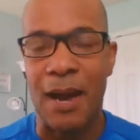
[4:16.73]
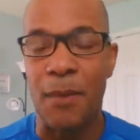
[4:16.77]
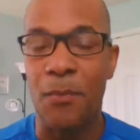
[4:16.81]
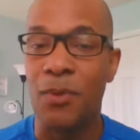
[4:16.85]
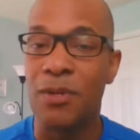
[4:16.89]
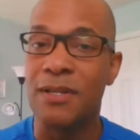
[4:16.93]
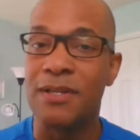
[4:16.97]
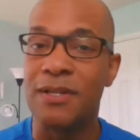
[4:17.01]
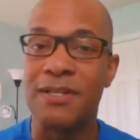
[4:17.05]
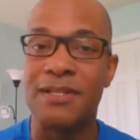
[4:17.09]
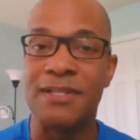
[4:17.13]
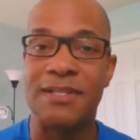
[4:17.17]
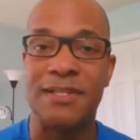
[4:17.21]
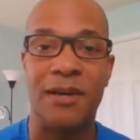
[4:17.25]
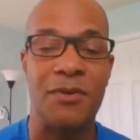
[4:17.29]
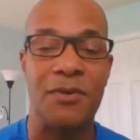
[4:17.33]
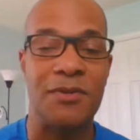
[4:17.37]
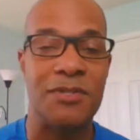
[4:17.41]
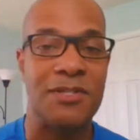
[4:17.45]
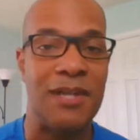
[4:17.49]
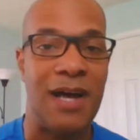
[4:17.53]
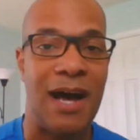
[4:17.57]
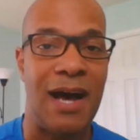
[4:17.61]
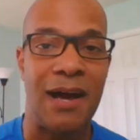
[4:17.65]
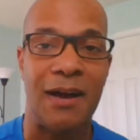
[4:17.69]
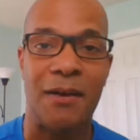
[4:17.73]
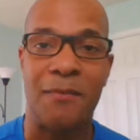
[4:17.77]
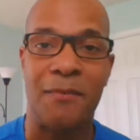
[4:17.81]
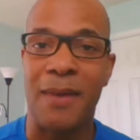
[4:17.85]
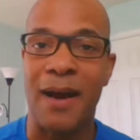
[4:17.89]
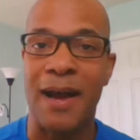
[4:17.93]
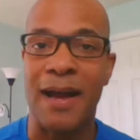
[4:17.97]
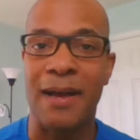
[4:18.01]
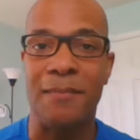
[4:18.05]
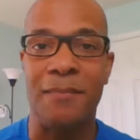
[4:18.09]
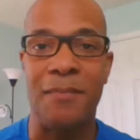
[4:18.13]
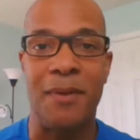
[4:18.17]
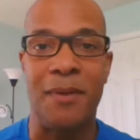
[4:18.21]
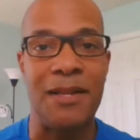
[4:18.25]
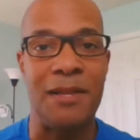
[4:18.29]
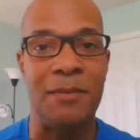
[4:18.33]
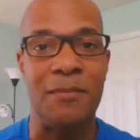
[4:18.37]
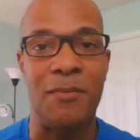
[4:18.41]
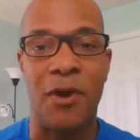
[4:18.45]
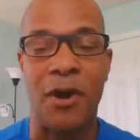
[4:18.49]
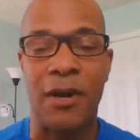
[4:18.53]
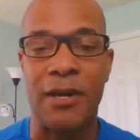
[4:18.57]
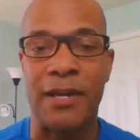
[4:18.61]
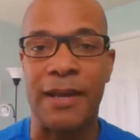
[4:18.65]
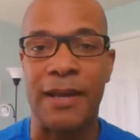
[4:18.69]
I'm willing to sell stock, my money
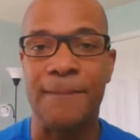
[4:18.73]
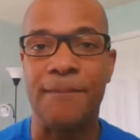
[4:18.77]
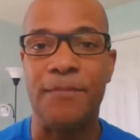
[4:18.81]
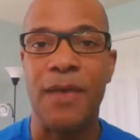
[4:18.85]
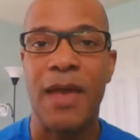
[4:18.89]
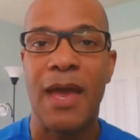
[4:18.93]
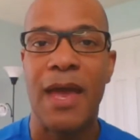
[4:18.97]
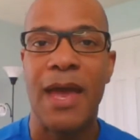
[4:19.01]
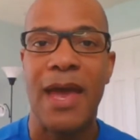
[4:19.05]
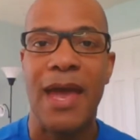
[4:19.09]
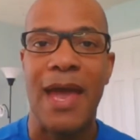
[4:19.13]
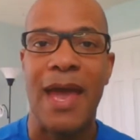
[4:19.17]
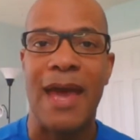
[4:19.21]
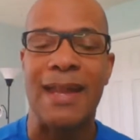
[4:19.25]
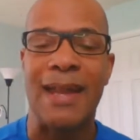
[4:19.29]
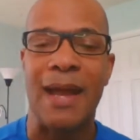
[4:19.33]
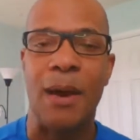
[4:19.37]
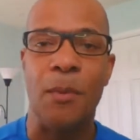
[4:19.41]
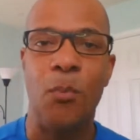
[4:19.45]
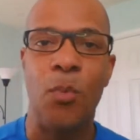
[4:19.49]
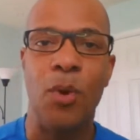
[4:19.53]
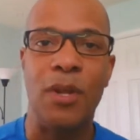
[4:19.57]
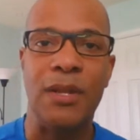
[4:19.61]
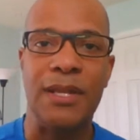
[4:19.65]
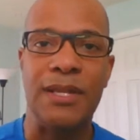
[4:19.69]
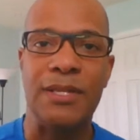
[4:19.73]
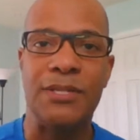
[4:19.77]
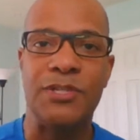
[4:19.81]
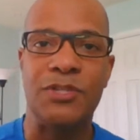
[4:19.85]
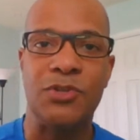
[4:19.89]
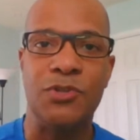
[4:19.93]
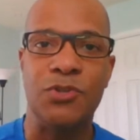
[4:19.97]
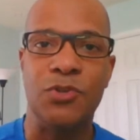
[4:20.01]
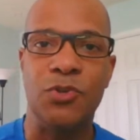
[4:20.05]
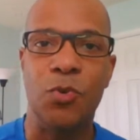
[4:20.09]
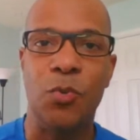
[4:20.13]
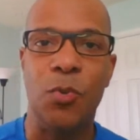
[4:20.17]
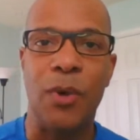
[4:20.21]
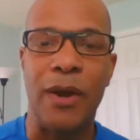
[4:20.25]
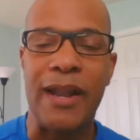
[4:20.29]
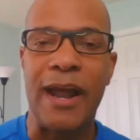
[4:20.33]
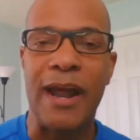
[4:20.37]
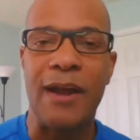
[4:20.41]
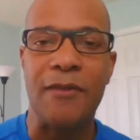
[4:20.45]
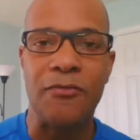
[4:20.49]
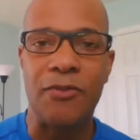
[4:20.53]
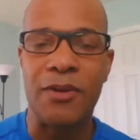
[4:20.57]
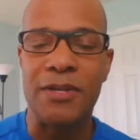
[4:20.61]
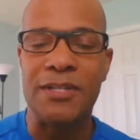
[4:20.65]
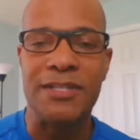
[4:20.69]
market, and I'm willing to do
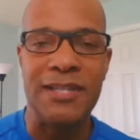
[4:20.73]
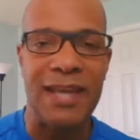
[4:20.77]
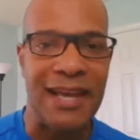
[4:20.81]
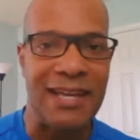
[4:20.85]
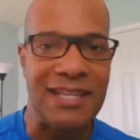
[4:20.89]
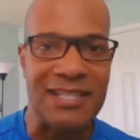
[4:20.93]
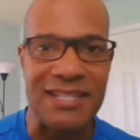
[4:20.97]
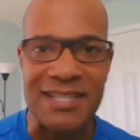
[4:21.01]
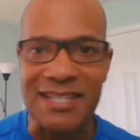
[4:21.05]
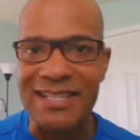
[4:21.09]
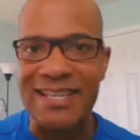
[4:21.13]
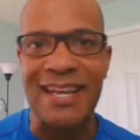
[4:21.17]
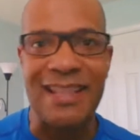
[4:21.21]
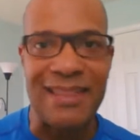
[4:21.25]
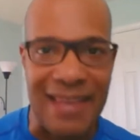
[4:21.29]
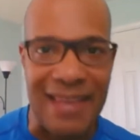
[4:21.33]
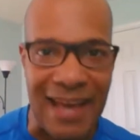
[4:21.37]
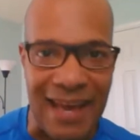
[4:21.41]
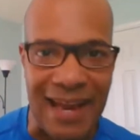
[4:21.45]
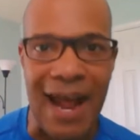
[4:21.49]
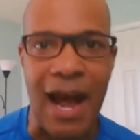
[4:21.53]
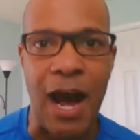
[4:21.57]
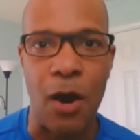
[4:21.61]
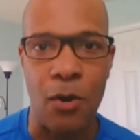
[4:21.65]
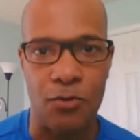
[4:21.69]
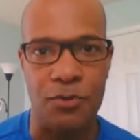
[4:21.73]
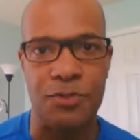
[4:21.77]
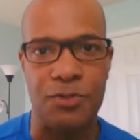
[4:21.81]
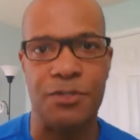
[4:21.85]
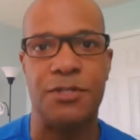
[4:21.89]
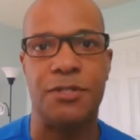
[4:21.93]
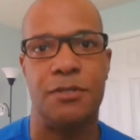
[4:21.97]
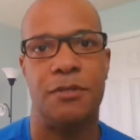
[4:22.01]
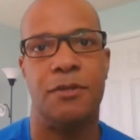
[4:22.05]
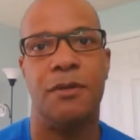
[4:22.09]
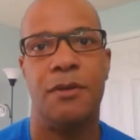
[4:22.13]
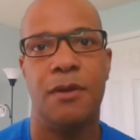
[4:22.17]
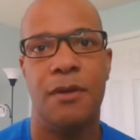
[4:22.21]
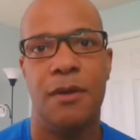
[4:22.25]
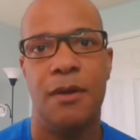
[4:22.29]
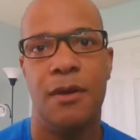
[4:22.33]
whatever it takes to get that house.